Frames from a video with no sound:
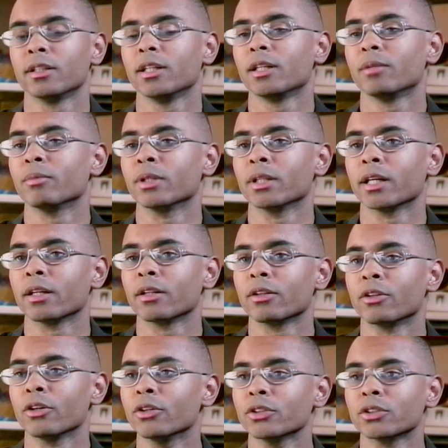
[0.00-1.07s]
I mean,
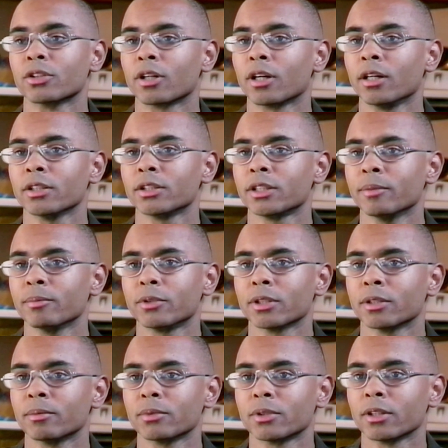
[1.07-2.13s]
those are all
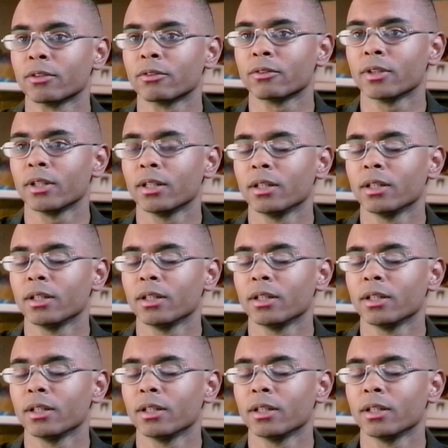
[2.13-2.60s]
symptoms of